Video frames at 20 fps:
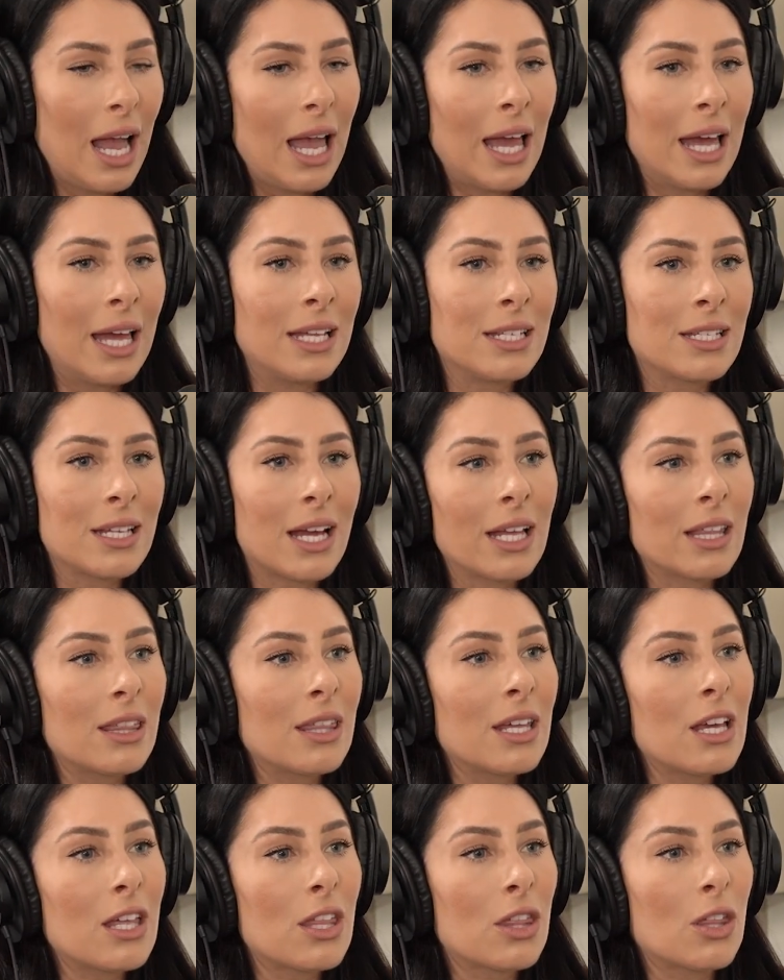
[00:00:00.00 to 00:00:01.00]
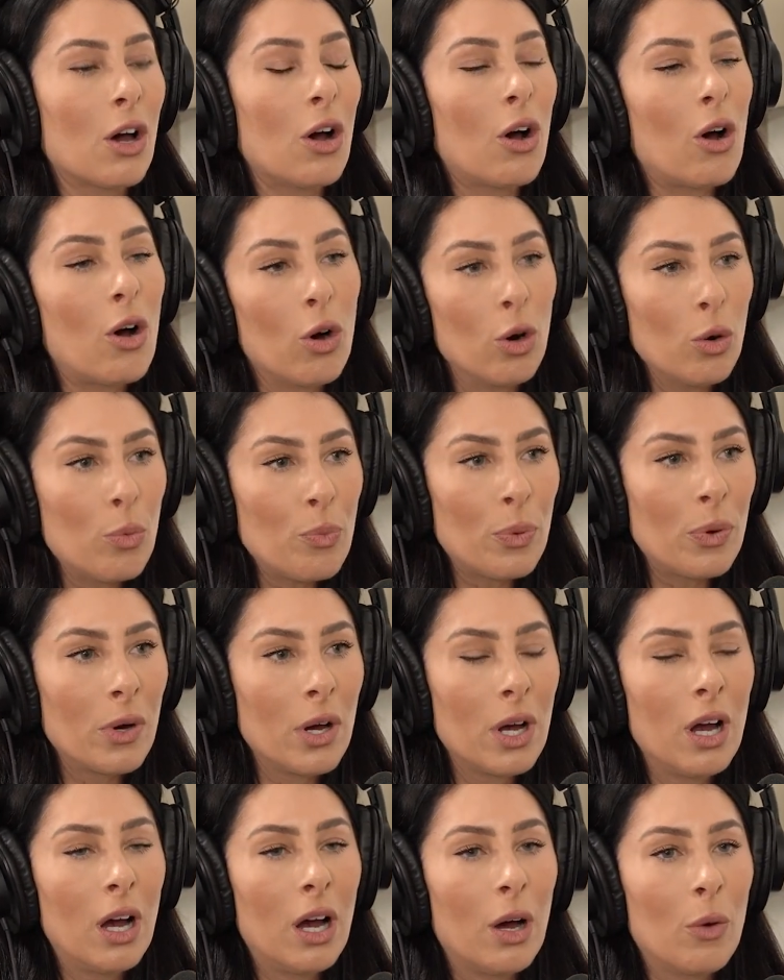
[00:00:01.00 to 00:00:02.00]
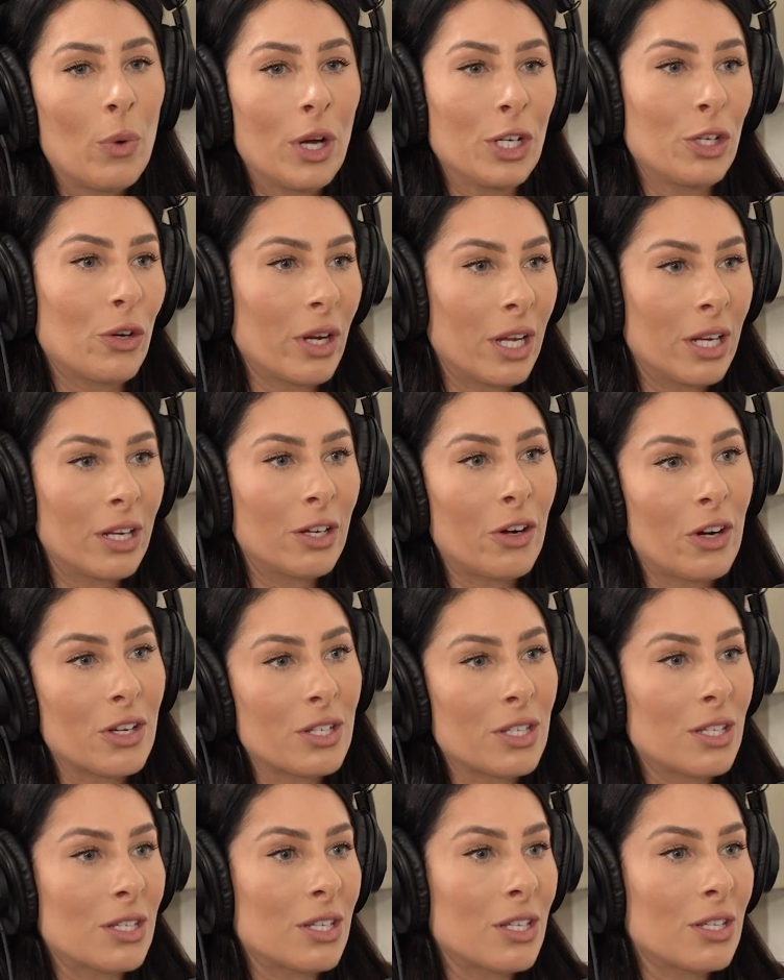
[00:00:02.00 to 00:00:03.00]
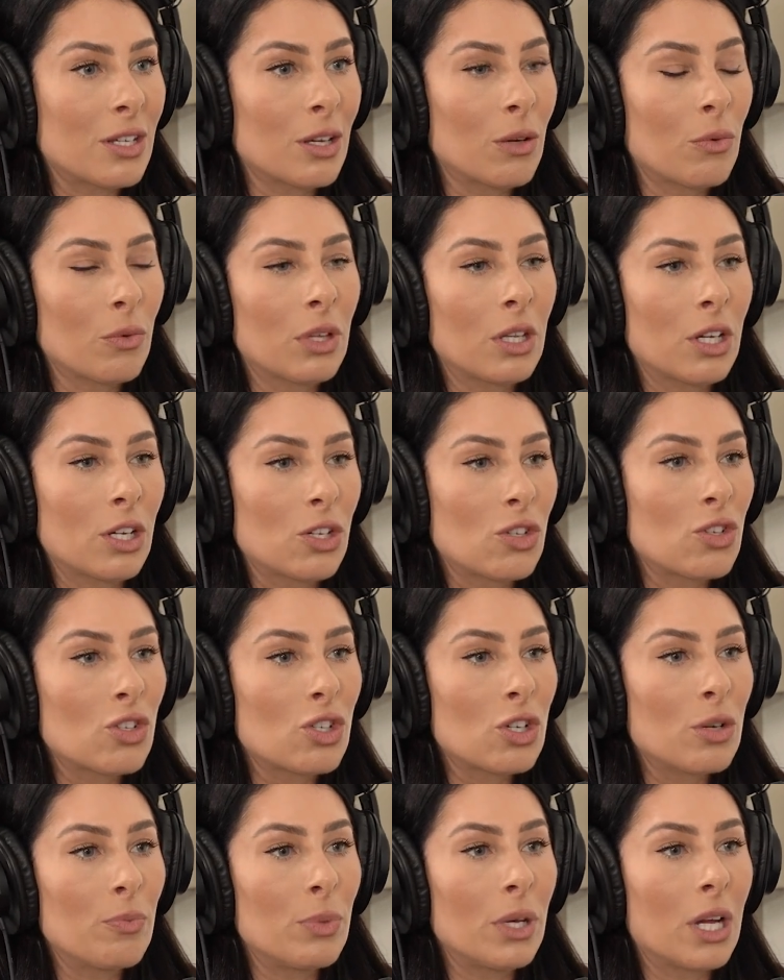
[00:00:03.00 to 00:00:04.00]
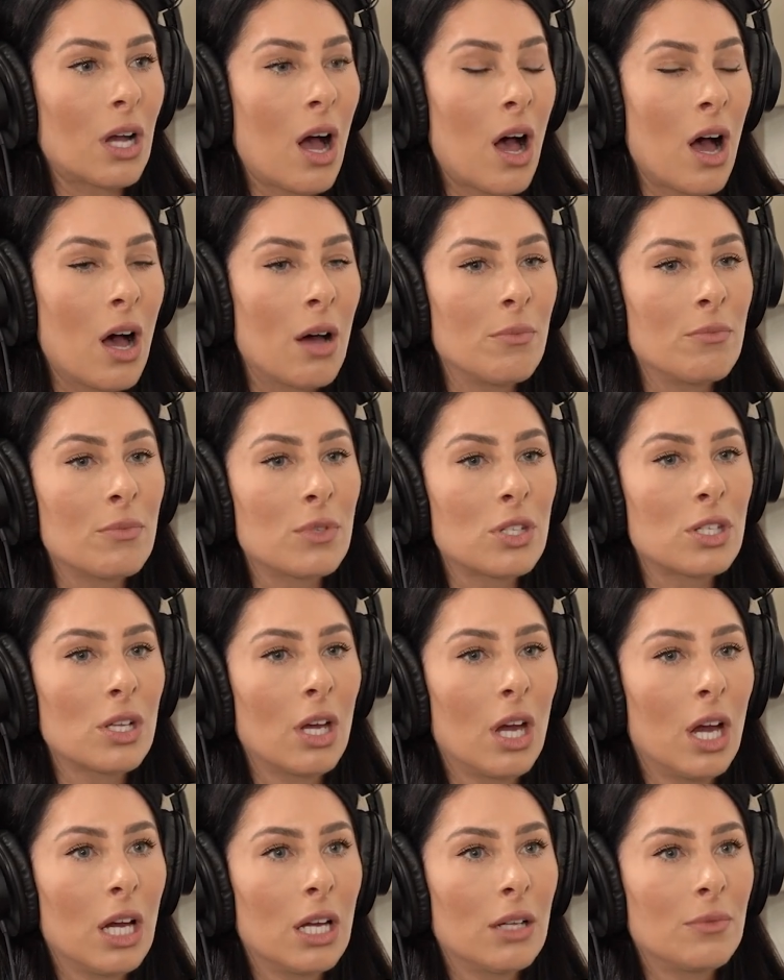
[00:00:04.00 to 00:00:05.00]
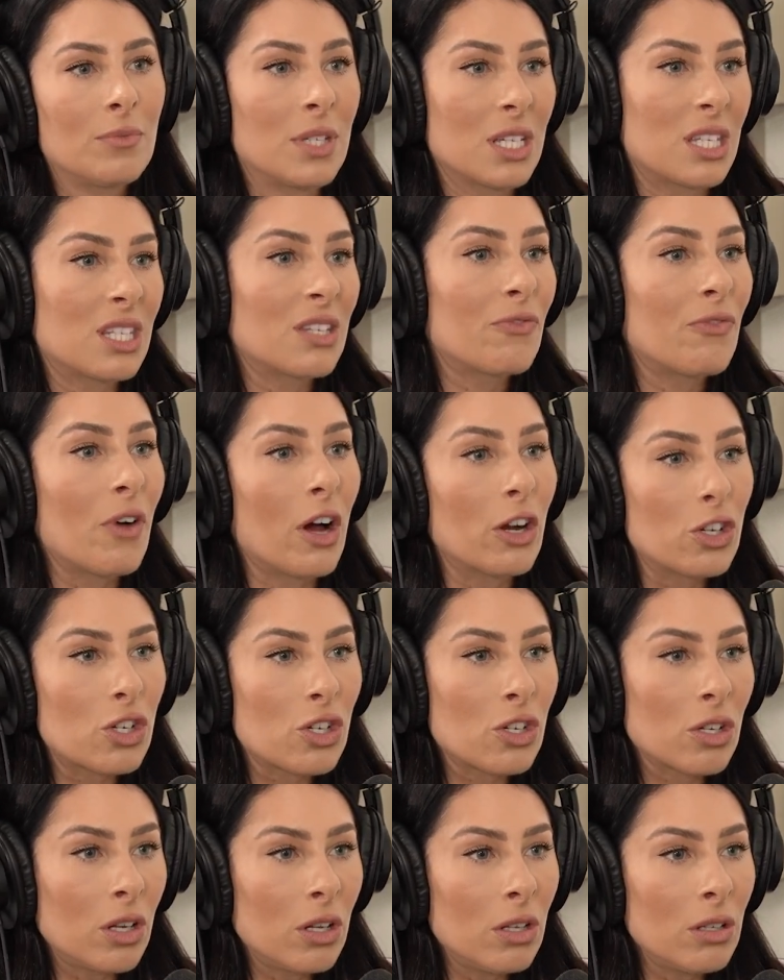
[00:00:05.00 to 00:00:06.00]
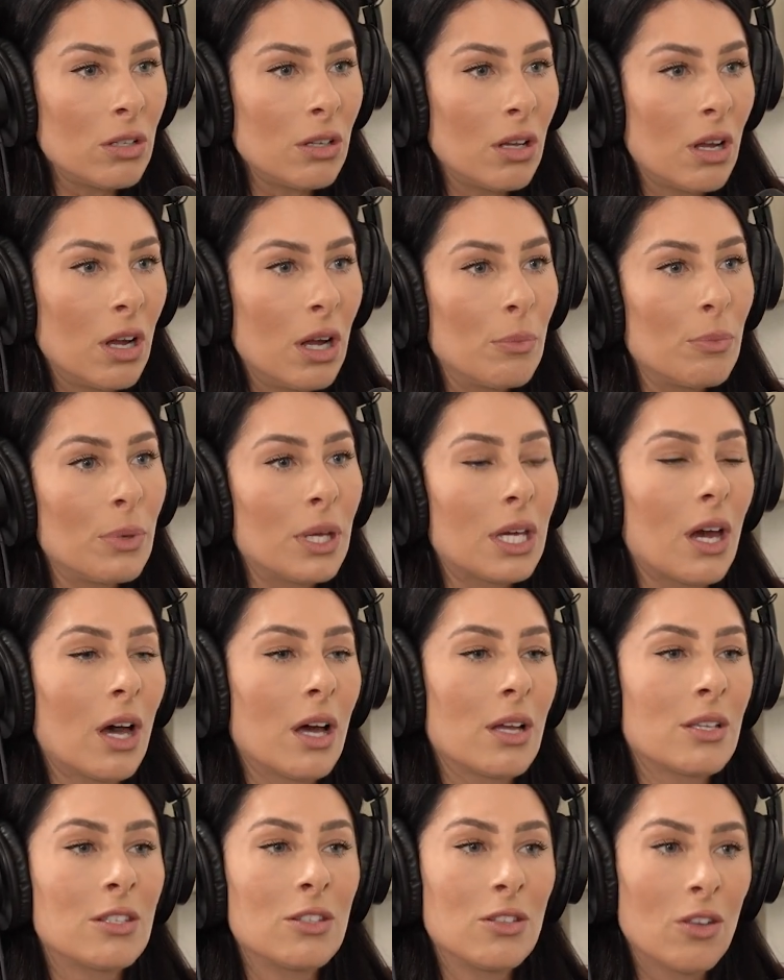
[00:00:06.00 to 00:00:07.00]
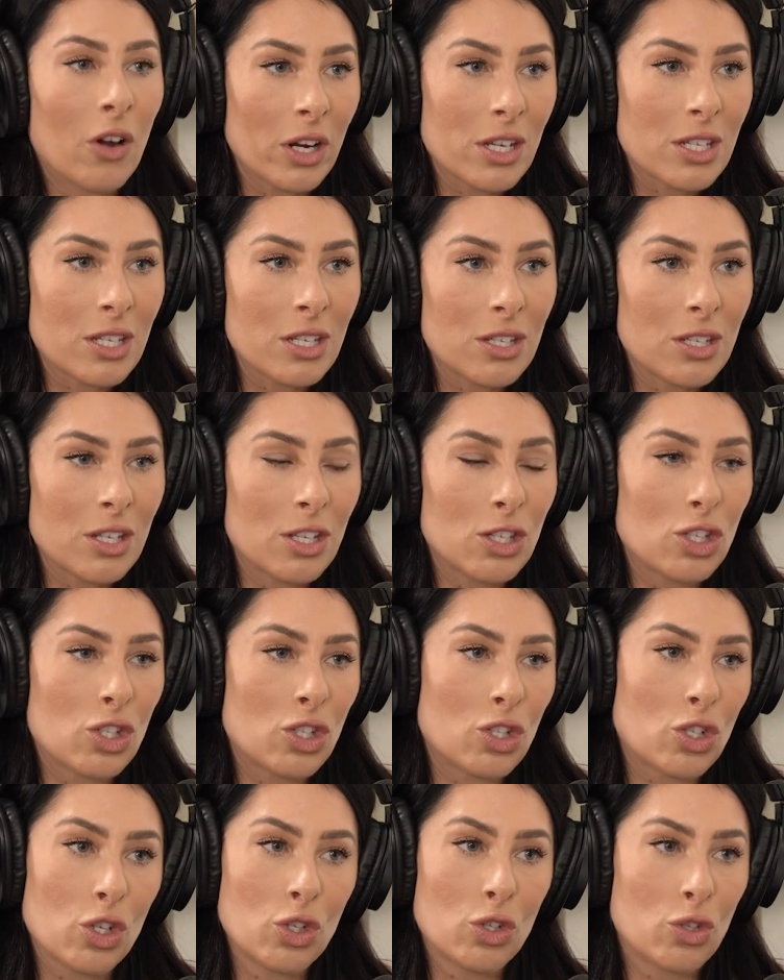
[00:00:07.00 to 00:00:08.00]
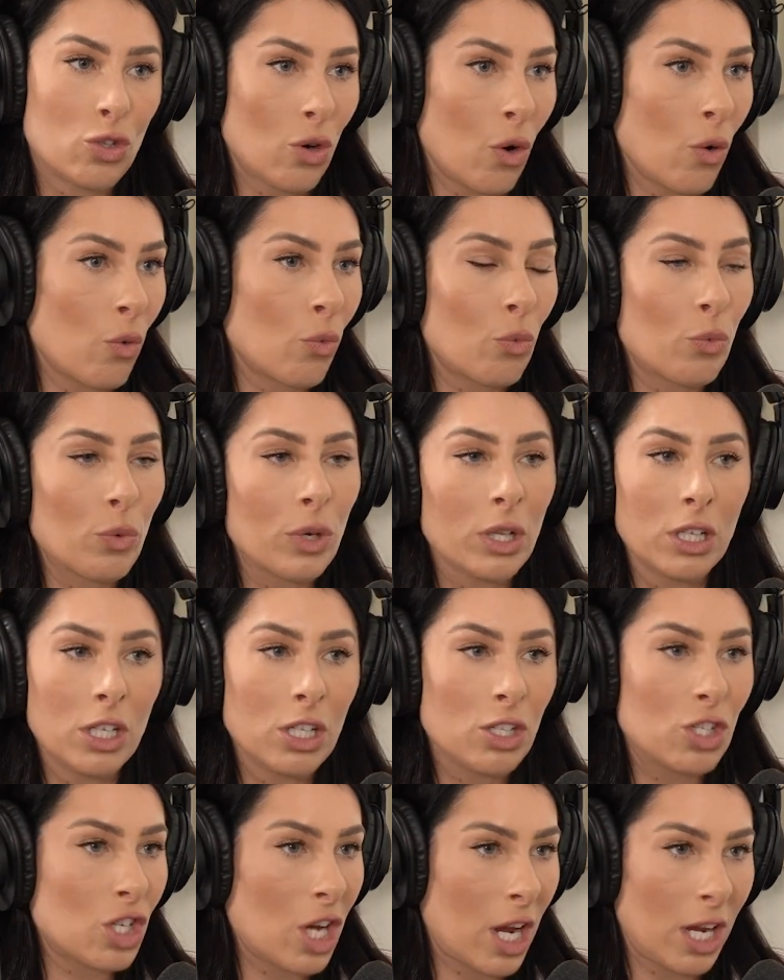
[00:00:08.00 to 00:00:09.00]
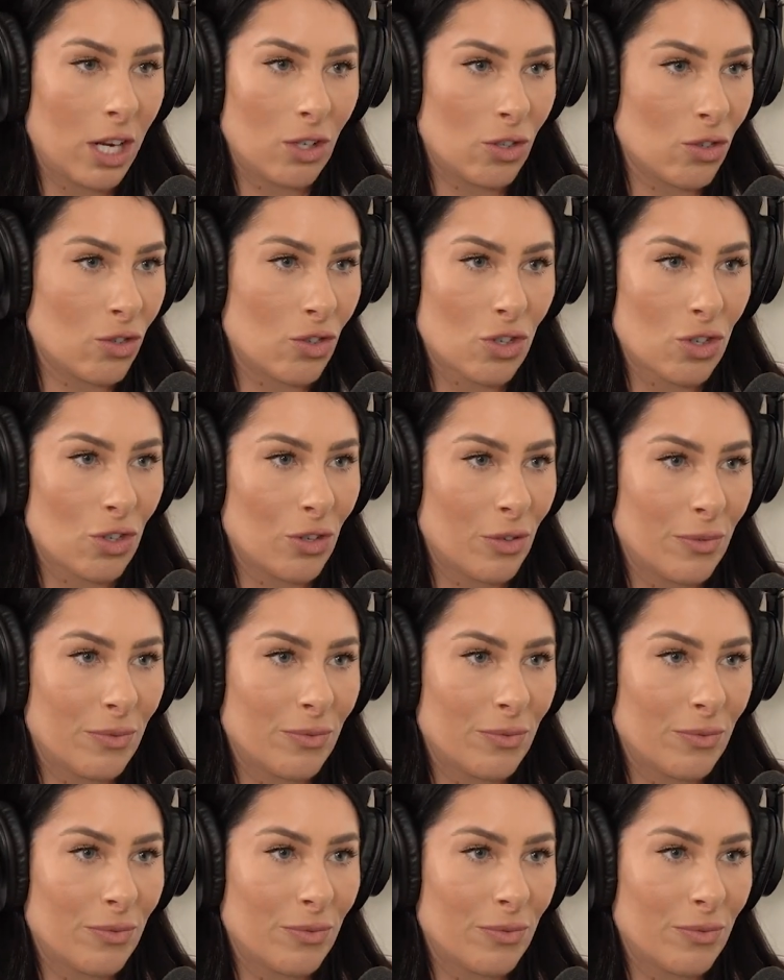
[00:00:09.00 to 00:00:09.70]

And I think the hope when you're in a narcissistic relationship becomes dysfunctional because narcissists don't really change.